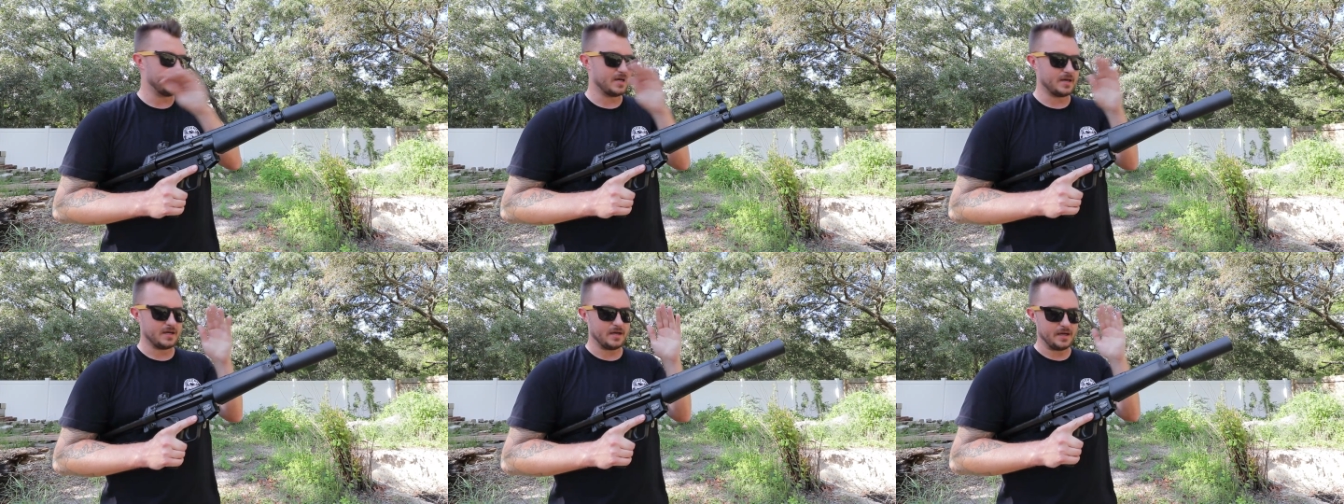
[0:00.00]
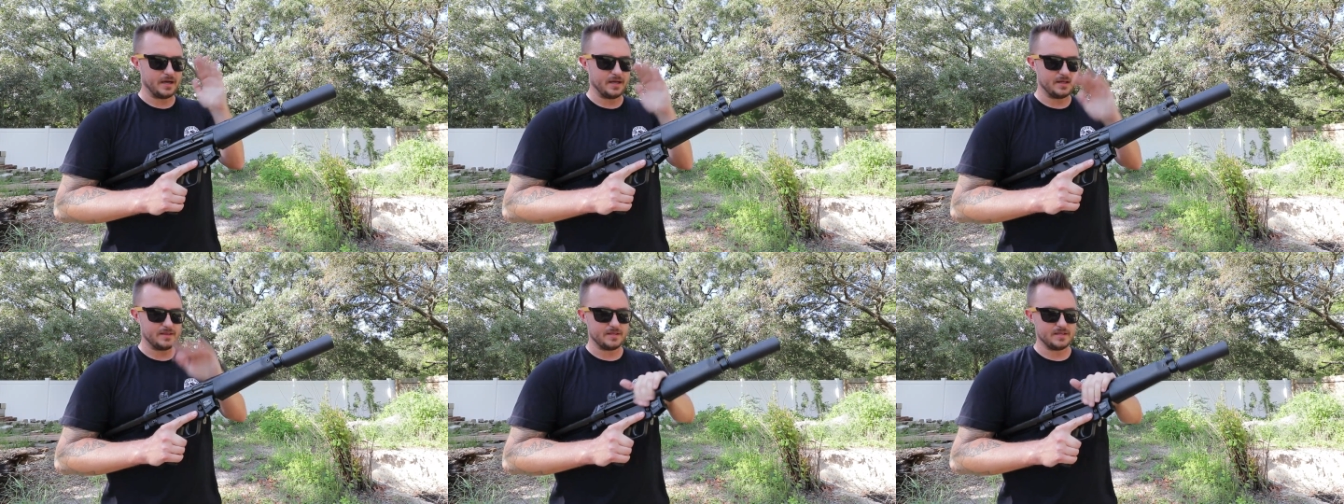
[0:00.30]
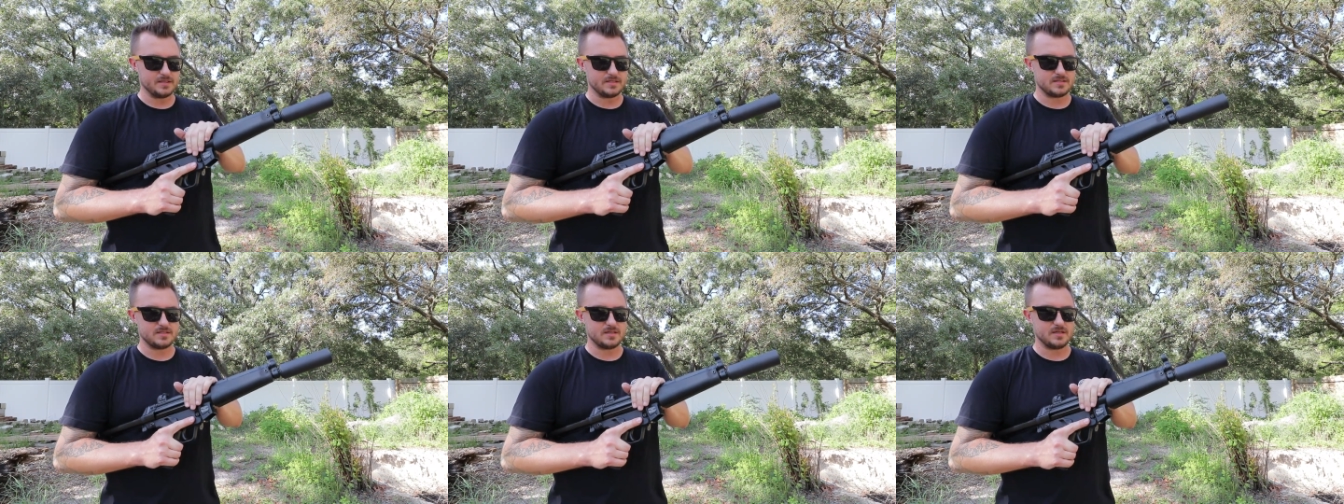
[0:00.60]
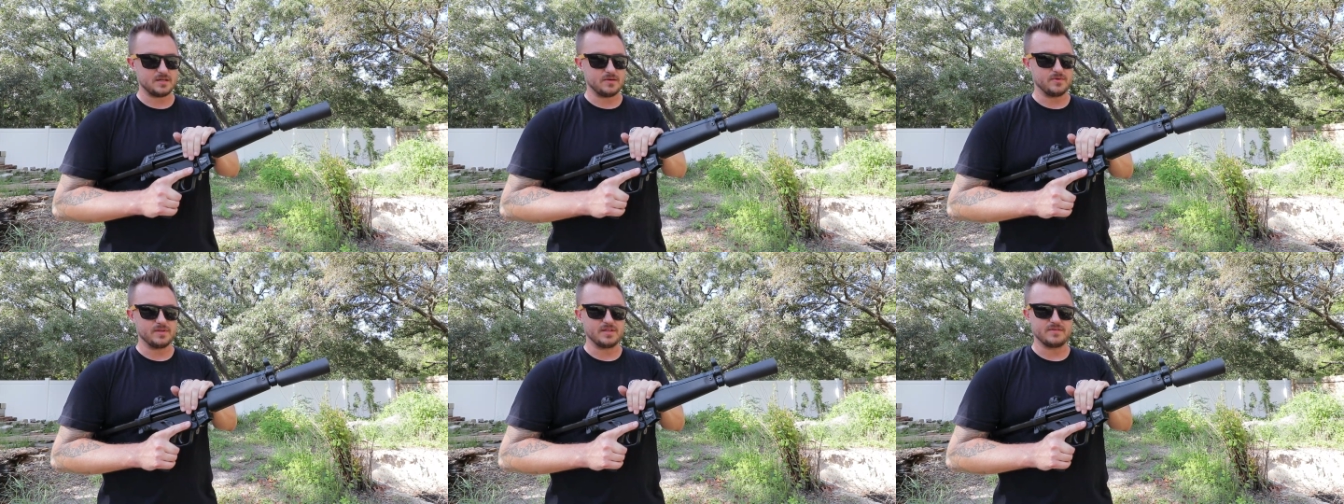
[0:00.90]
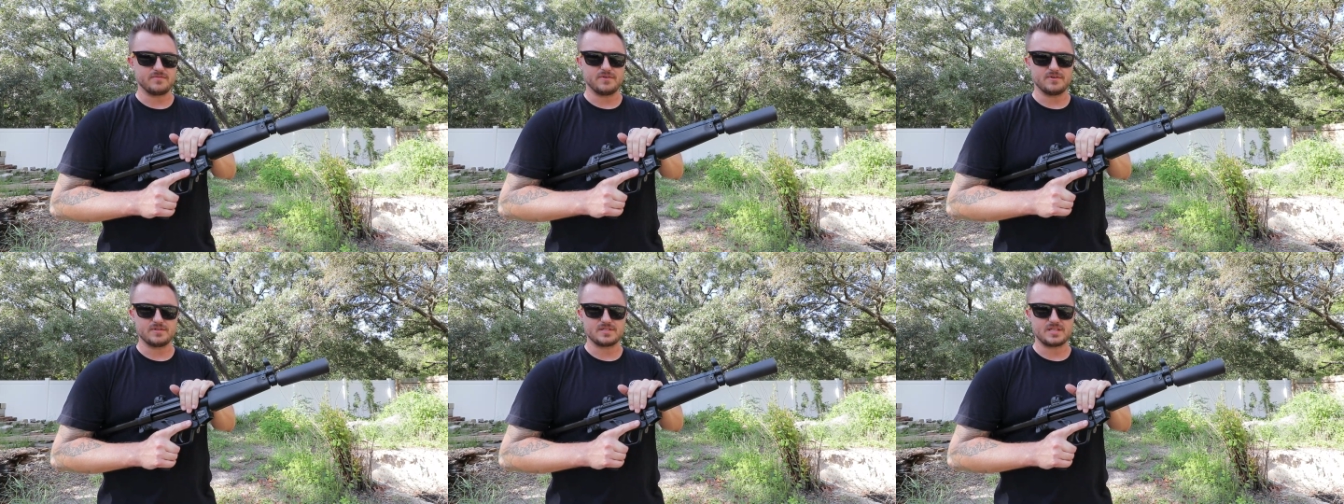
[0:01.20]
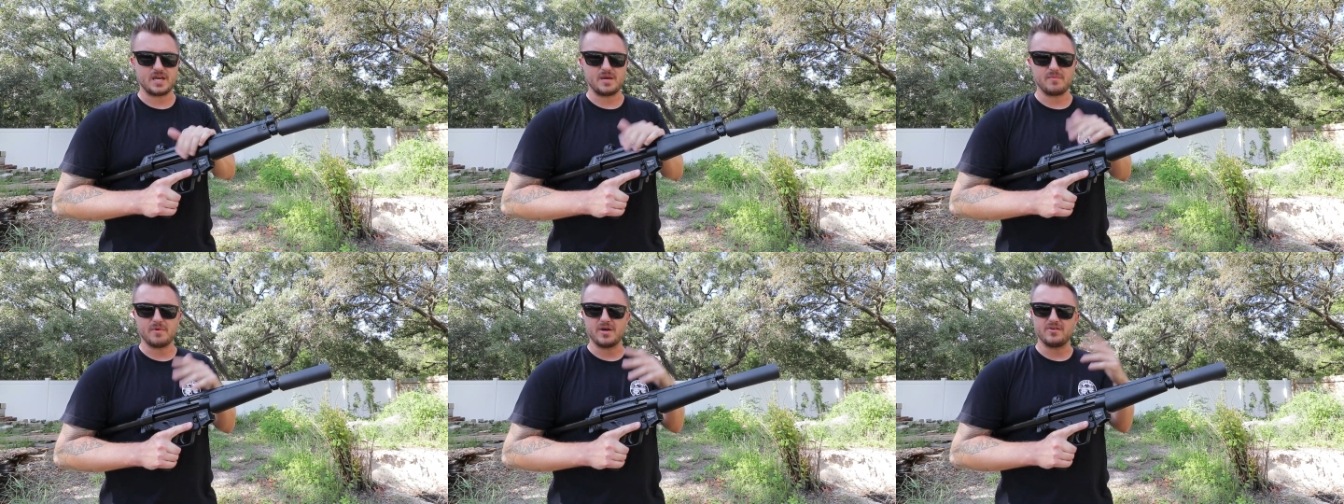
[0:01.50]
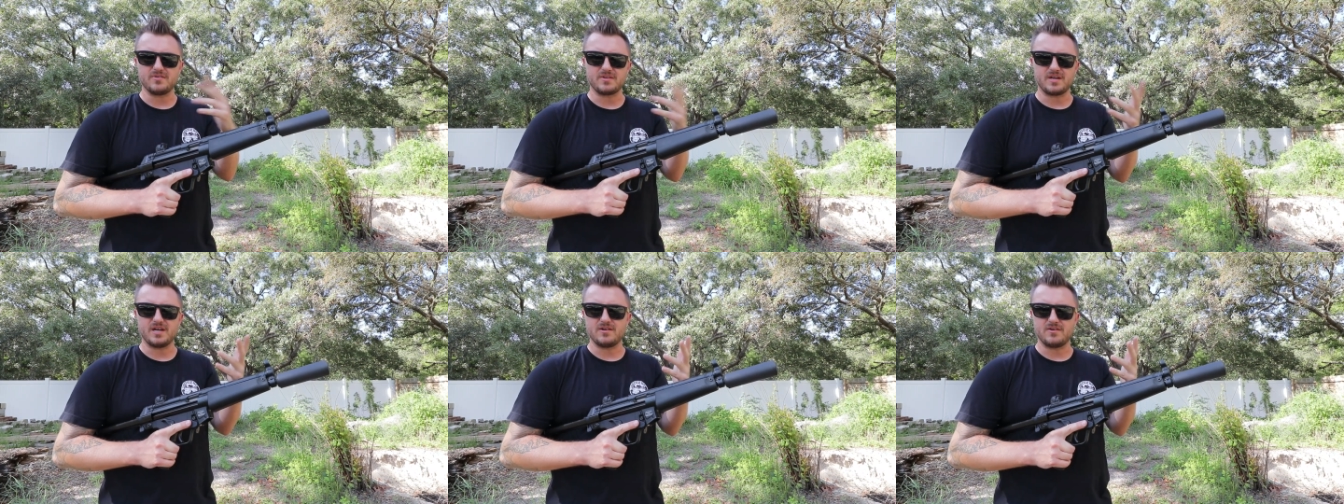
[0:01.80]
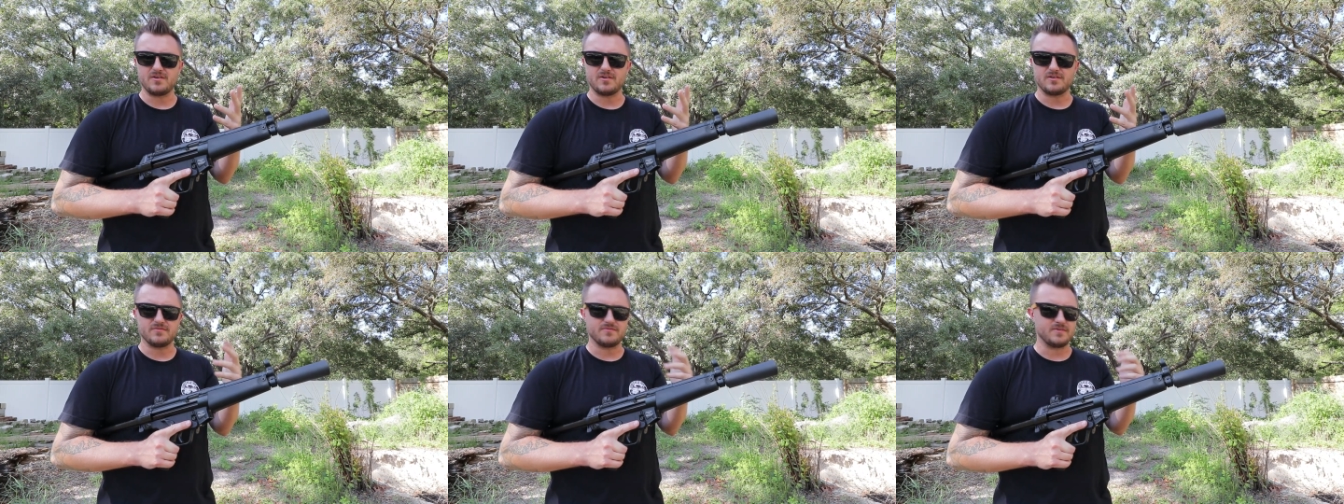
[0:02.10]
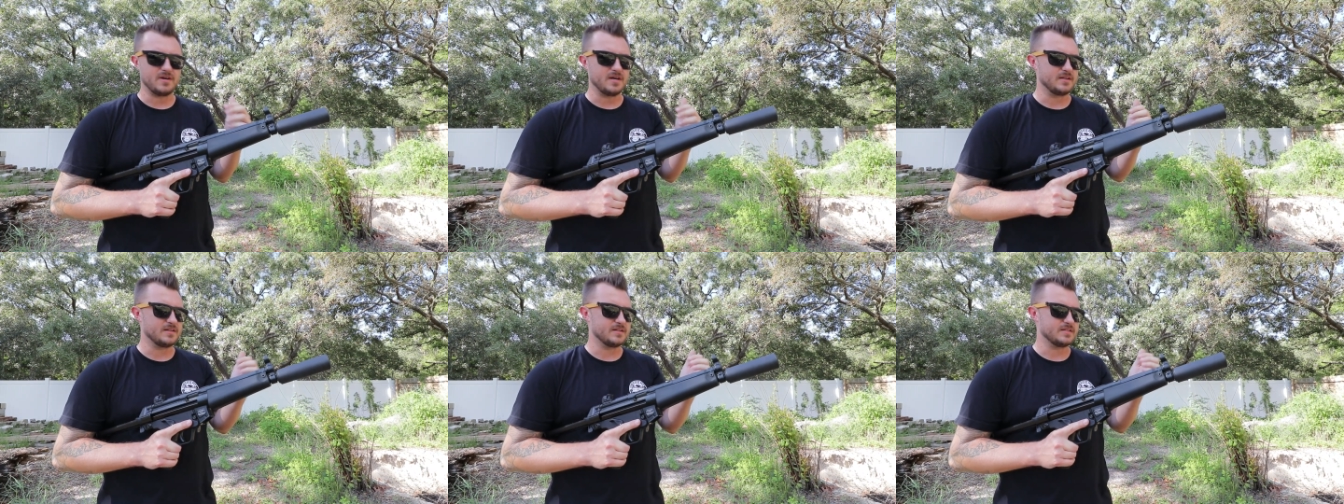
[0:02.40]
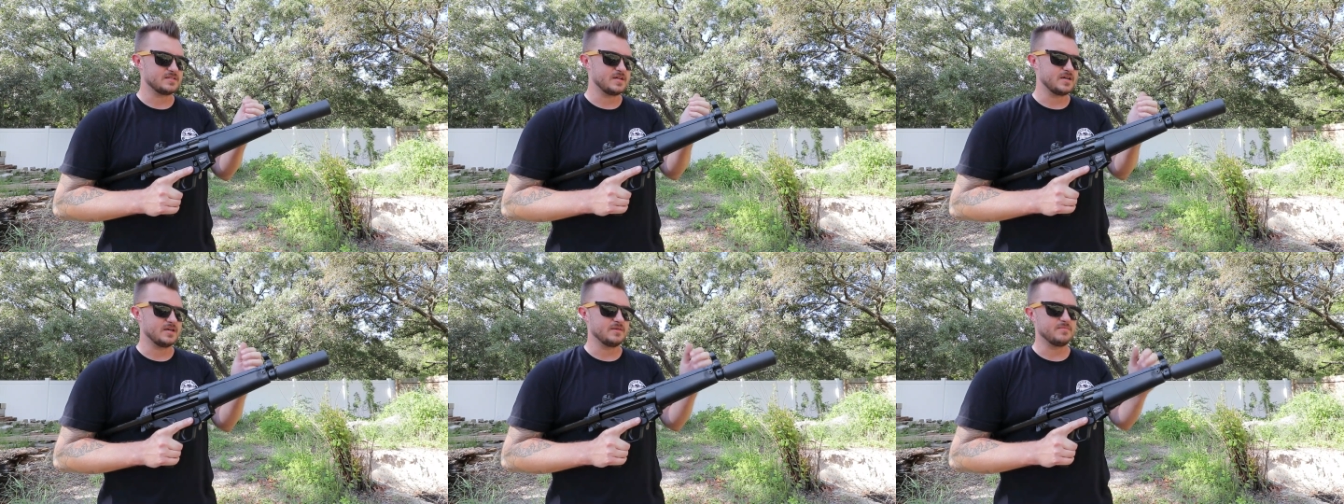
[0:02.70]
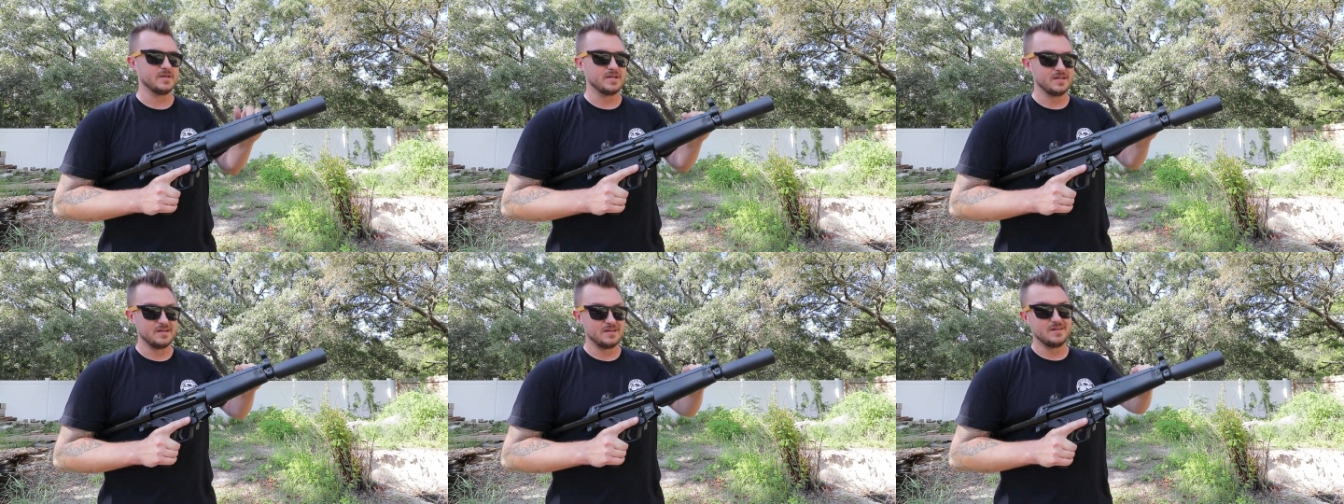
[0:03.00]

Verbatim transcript: I, I got this uh, when they first came out, kind of hard to find at the time.